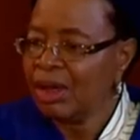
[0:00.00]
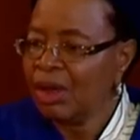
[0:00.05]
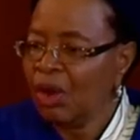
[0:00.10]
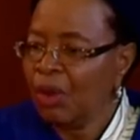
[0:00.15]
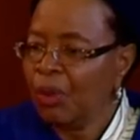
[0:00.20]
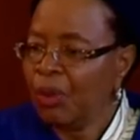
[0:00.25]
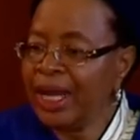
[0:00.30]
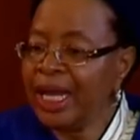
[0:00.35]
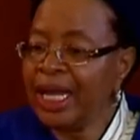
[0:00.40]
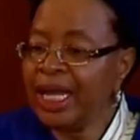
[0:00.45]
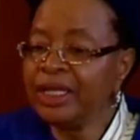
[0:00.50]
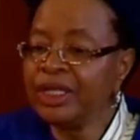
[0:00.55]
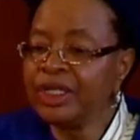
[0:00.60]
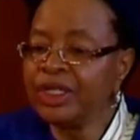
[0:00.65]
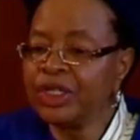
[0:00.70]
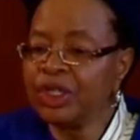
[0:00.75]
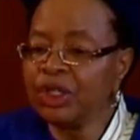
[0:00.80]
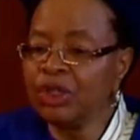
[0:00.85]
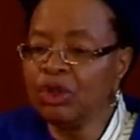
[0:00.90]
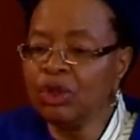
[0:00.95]
We need
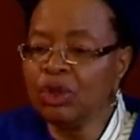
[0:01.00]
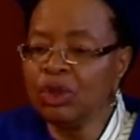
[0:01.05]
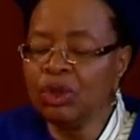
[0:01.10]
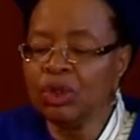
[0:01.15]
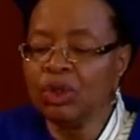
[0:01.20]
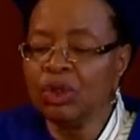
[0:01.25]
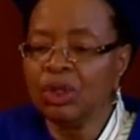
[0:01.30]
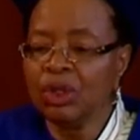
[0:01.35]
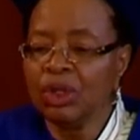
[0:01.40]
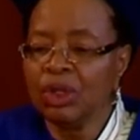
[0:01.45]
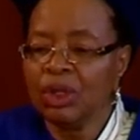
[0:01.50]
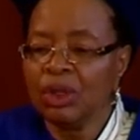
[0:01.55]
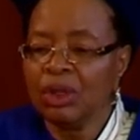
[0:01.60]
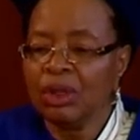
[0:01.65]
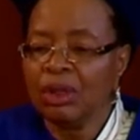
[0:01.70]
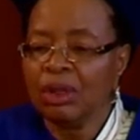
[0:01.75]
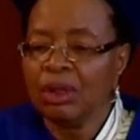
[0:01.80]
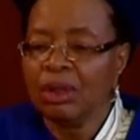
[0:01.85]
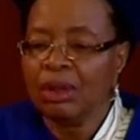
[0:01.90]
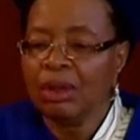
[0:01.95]
to
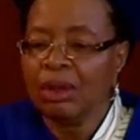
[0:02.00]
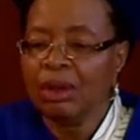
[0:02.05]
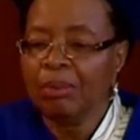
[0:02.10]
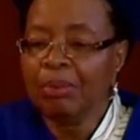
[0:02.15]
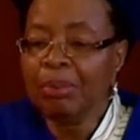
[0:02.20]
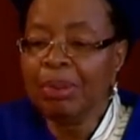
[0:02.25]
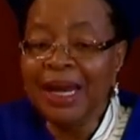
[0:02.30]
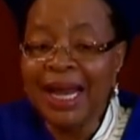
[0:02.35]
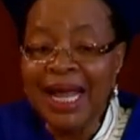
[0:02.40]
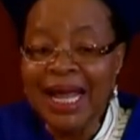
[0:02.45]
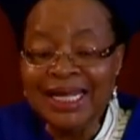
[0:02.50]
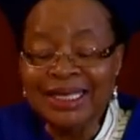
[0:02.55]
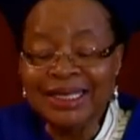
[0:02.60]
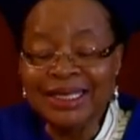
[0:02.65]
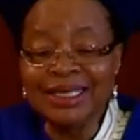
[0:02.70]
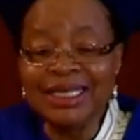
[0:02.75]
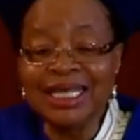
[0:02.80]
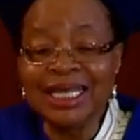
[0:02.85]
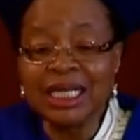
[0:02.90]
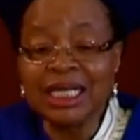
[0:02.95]
plant
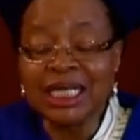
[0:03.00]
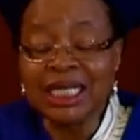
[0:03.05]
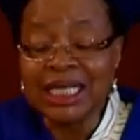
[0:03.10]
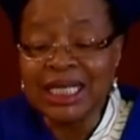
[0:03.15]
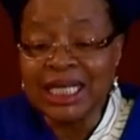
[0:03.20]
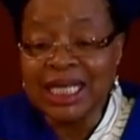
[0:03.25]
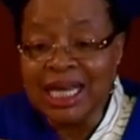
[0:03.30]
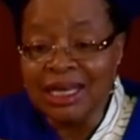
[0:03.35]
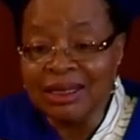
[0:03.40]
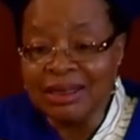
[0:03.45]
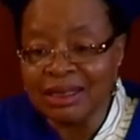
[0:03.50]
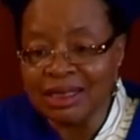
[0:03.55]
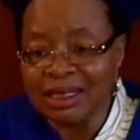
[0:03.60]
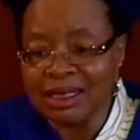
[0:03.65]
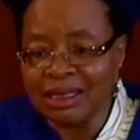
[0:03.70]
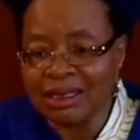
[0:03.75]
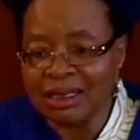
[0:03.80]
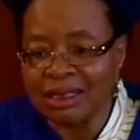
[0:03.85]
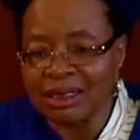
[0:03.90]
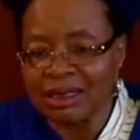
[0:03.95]
the
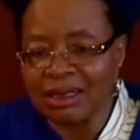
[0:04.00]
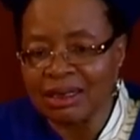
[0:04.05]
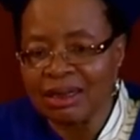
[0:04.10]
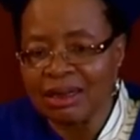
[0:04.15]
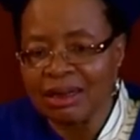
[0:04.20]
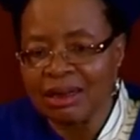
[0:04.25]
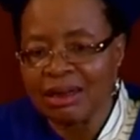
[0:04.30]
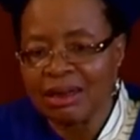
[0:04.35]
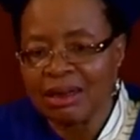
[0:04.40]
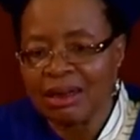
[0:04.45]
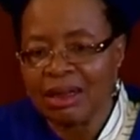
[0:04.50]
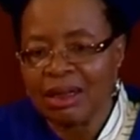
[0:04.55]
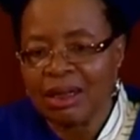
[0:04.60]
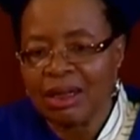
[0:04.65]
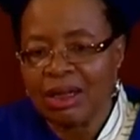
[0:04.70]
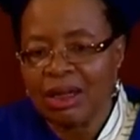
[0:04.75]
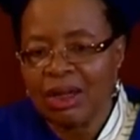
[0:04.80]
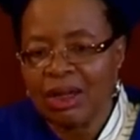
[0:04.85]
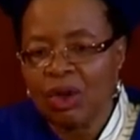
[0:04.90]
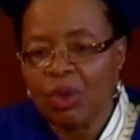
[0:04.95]
seeds
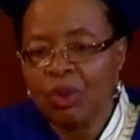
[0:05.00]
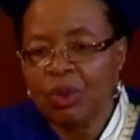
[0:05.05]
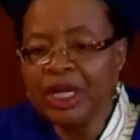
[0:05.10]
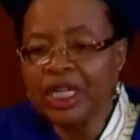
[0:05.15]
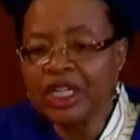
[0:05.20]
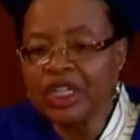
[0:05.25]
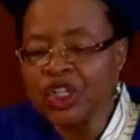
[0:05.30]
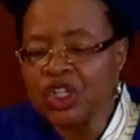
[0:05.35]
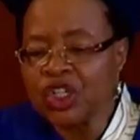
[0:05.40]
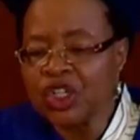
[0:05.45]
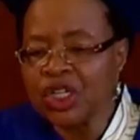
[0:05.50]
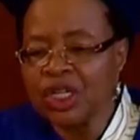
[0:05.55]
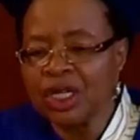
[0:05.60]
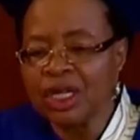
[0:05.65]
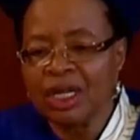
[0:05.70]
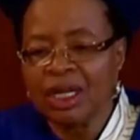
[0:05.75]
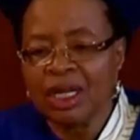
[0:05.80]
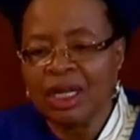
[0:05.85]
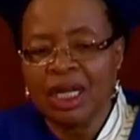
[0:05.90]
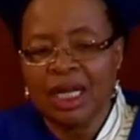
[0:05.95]
which
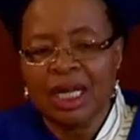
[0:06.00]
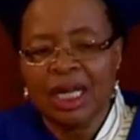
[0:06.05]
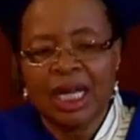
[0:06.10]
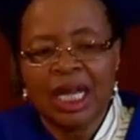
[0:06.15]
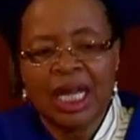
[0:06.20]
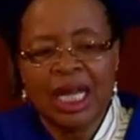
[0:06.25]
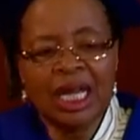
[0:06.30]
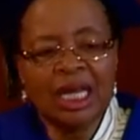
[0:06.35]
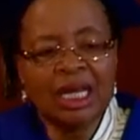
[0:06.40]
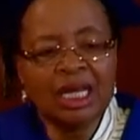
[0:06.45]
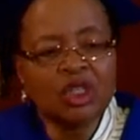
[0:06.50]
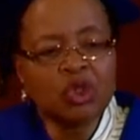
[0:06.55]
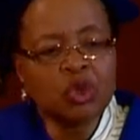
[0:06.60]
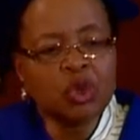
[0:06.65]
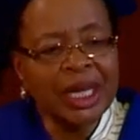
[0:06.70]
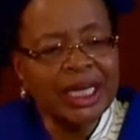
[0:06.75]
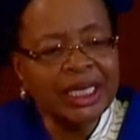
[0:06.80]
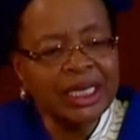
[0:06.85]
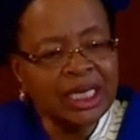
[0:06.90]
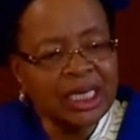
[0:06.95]
in
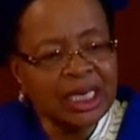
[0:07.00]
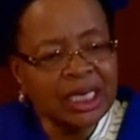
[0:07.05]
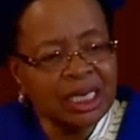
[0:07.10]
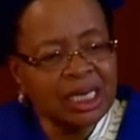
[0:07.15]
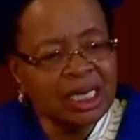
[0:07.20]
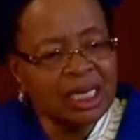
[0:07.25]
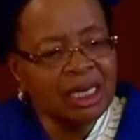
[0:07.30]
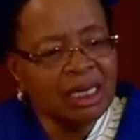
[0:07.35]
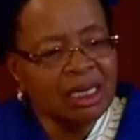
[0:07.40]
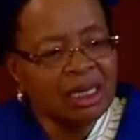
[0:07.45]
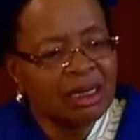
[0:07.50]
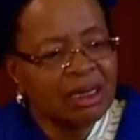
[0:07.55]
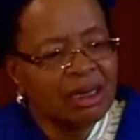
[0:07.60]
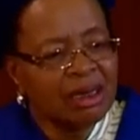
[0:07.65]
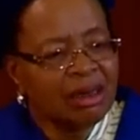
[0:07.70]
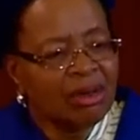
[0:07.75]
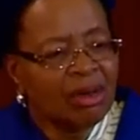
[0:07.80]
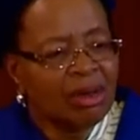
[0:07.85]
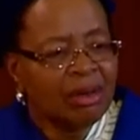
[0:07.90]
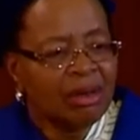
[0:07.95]
20,
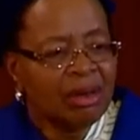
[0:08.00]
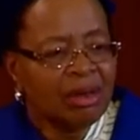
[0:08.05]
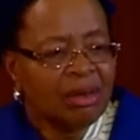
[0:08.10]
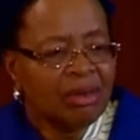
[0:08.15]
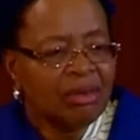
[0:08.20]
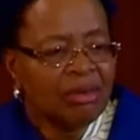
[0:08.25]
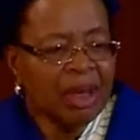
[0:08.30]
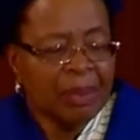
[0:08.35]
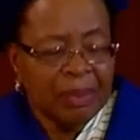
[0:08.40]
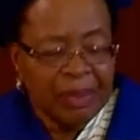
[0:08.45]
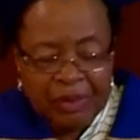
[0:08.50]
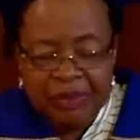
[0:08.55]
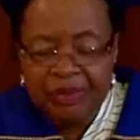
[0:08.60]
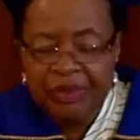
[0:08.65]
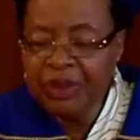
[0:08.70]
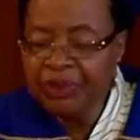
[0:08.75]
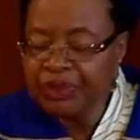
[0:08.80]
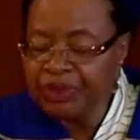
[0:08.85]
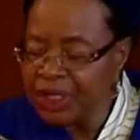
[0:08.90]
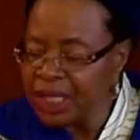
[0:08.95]
maybe
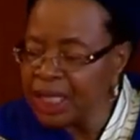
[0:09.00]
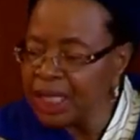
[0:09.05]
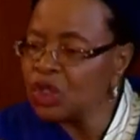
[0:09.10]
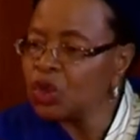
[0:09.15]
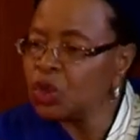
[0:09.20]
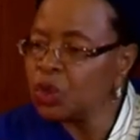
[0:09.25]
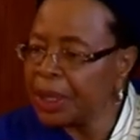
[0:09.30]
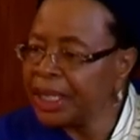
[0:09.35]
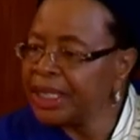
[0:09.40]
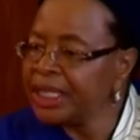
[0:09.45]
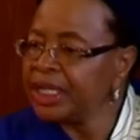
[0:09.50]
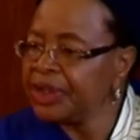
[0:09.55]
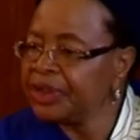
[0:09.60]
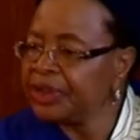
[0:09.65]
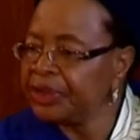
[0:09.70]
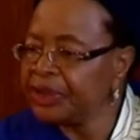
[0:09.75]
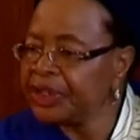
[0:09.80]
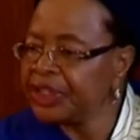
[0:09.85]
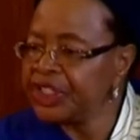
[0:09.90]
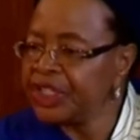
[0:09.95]
15, 20,
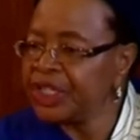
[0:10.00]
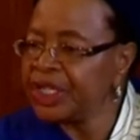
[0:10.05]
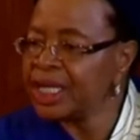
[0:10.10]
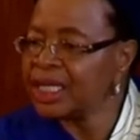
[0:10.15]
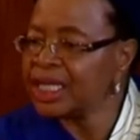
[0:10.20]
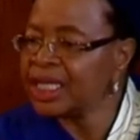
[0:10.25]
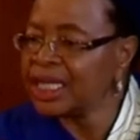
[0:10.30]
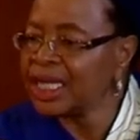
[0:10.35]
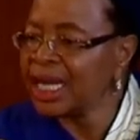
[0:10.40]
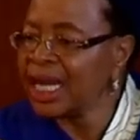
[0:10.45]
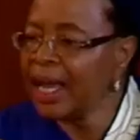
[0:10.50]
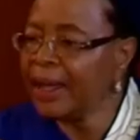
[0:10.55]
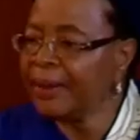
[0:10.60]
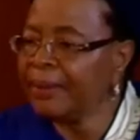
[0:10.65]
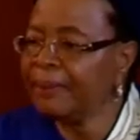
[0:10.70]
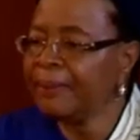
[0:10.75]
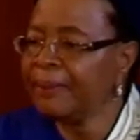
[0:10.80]
30 years' time,